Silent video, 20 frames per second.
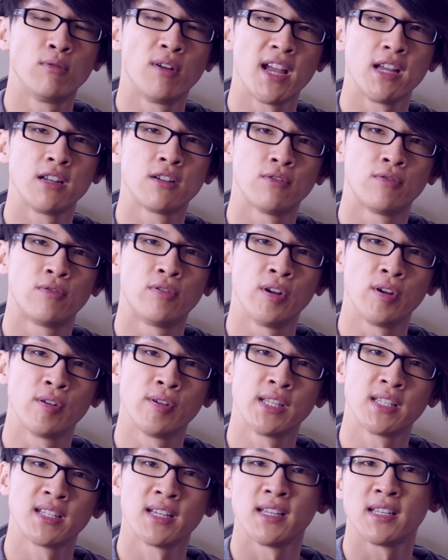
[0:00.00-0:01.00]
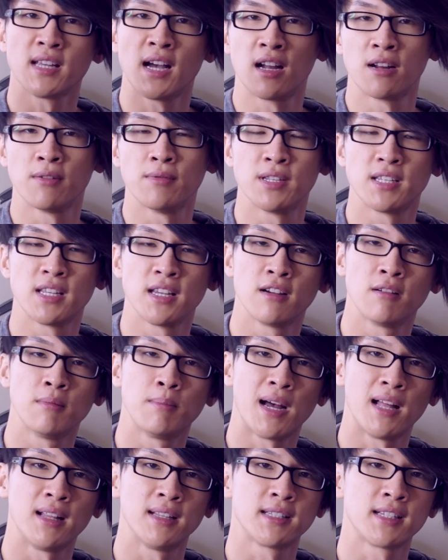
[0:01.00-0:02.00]
range of frequencies out of a single
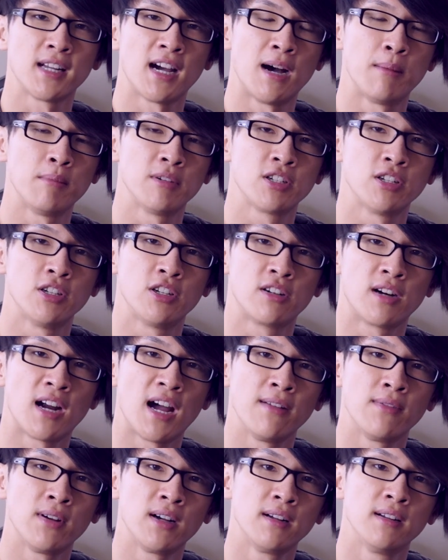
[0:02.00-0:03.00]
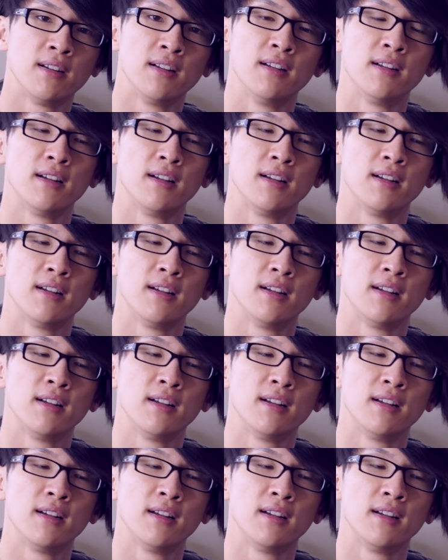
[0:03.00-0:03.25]
balanced armature driver.